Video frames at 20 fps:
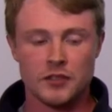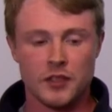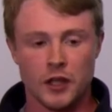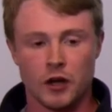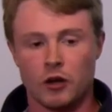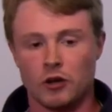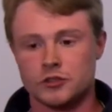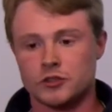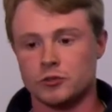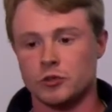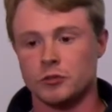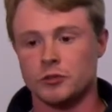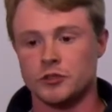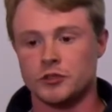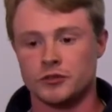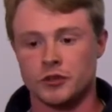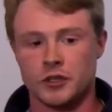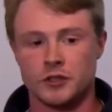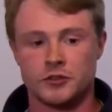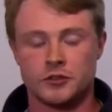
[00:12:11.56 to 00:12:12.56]
they also will be
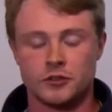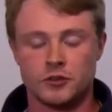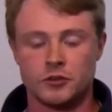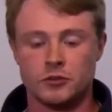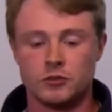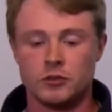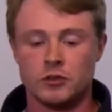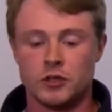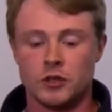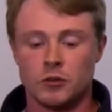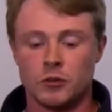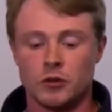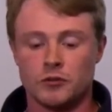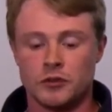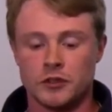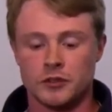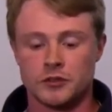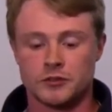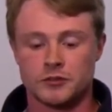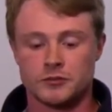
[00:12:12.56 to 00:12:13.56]
trained too with
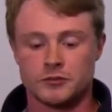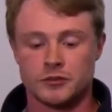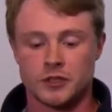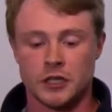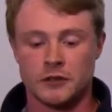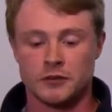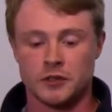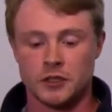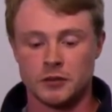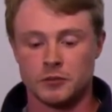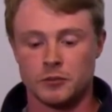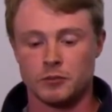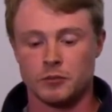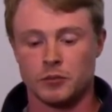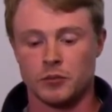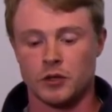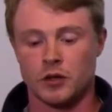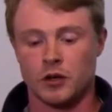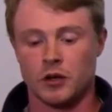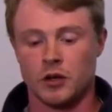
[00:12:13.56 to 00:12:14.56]
these safety
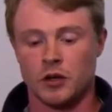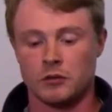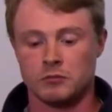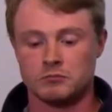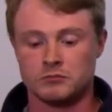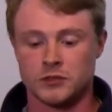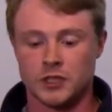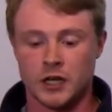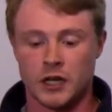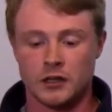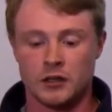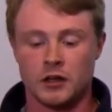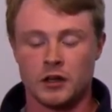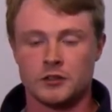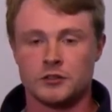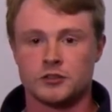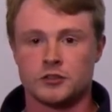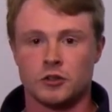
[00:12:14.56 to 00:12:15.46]
guidelines,